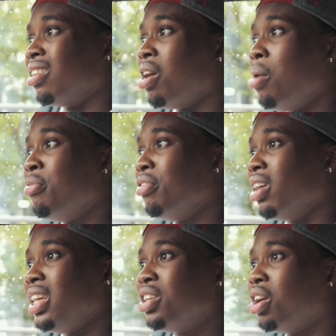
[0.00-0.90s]

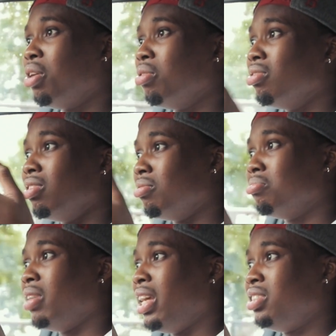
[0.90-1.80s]
Comfort Eco,
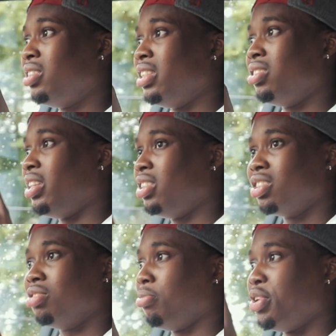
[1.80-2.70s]
it
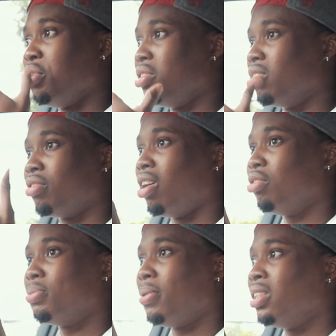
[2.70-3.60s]
just reduces the
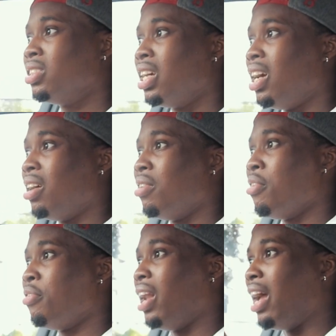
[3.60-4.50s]
throttle response.
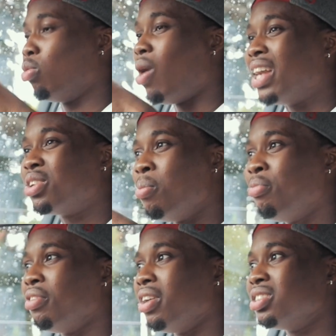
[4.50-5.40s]
For like ride
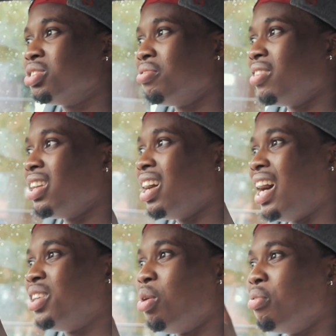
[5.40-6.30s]
comfort and stuff like that,
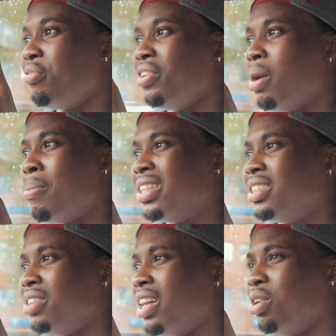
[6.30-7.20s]
I don't feel a massive